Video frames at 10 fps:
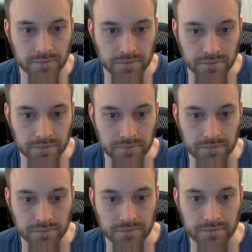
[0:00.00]

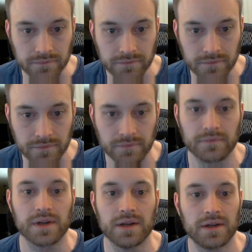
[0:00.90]
Mm.
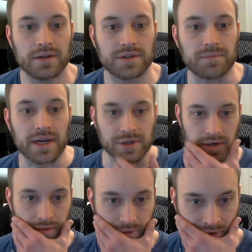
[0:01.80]
Just make sure
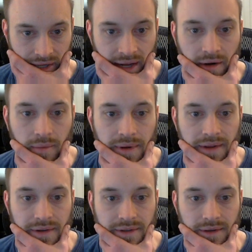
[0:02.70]
he really can't hurt me
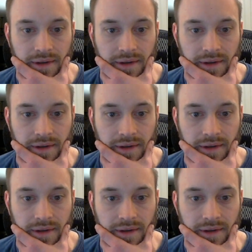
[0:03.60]
on the